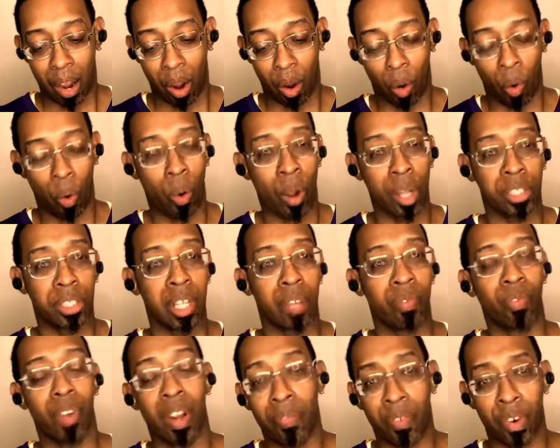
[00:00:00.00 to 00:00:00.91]

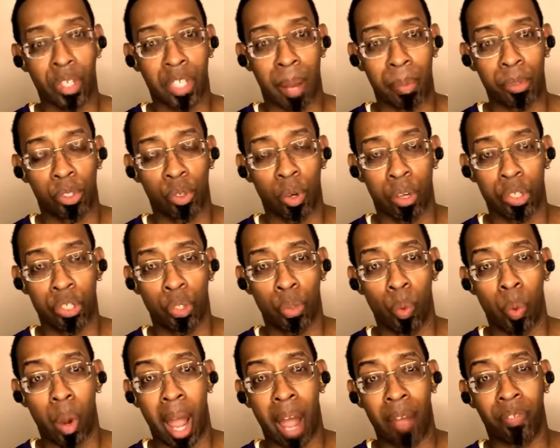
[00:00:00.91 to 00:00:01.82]
Austin Rivers, I'm sure as
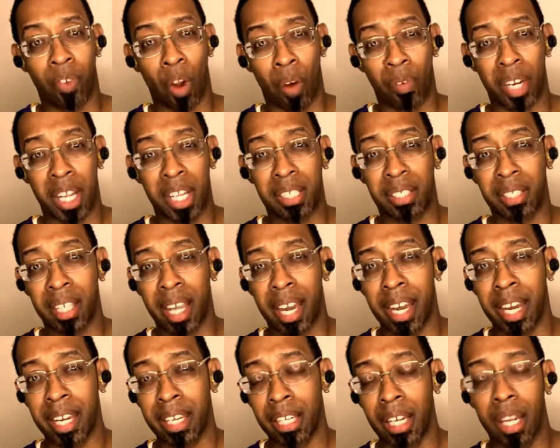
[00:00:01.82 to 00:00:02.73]
you have already
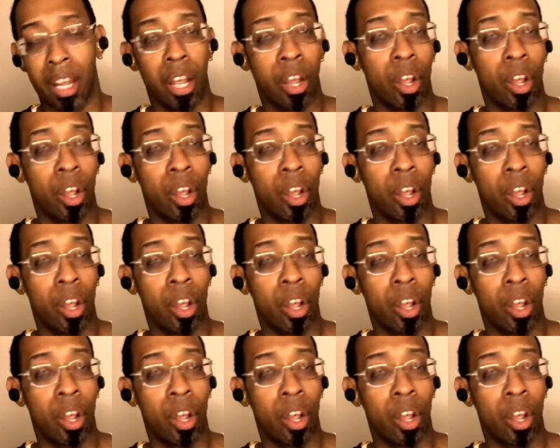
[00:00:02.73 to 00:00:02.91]
seen,